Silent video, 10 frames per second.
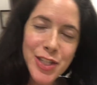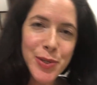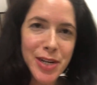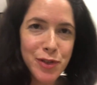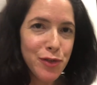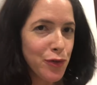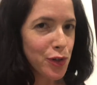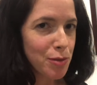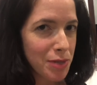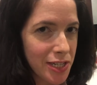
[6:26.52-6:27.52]
after
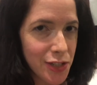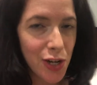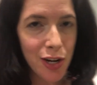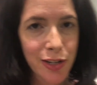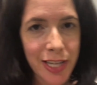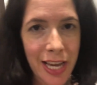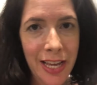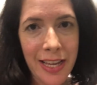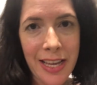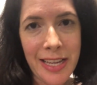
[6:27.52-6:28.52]
40 minutes, our
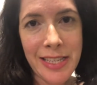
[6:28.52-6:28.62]
cake is